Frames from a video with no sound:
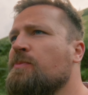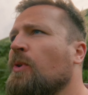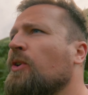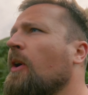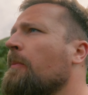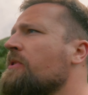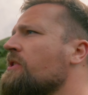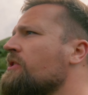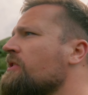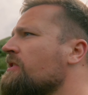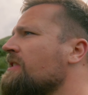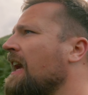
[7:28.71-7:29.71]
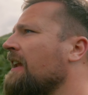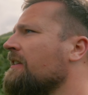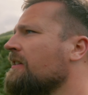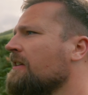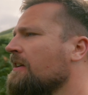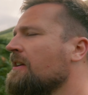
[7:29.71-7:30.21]
some more compositions,
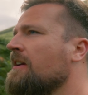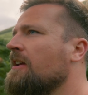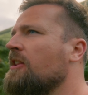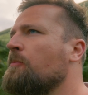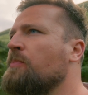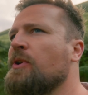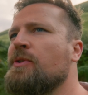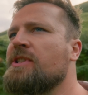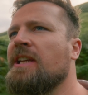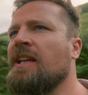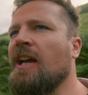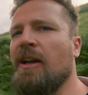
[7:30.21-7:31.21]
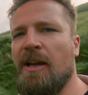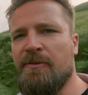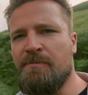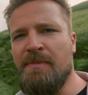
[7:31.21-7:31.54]
and the beauty of